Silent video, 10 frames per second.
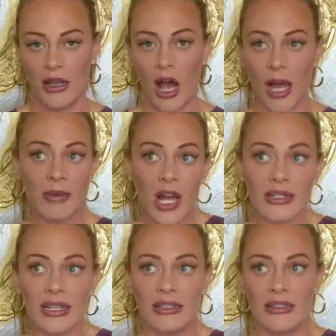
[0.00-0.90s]
I'm not
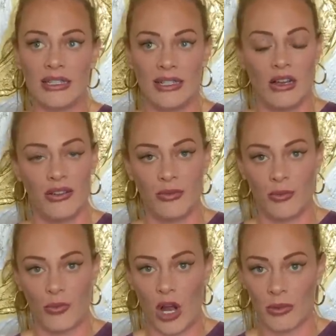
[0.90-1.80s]
saying that these health
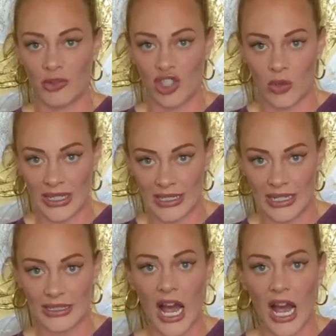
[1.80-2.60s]
problems don't exist.